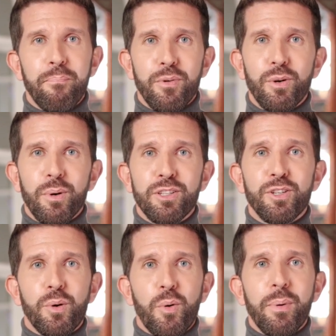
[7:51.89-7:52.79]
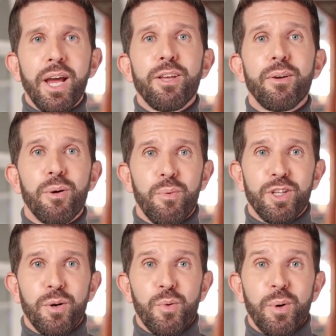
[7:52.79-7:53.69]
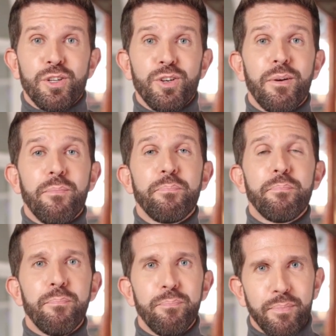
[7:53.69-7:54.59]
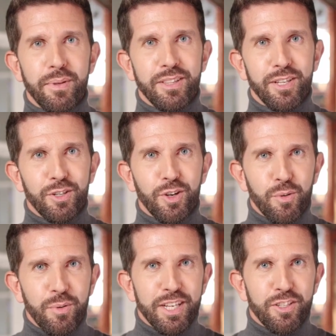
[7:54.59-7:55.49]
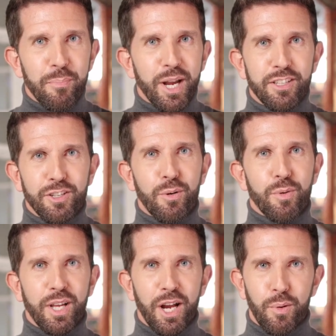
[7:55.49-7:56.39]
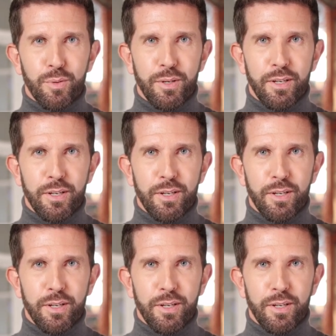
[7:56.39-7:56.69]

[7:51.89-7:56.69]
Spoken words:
So let's circle back to the original question. Is it too late to buy silver now?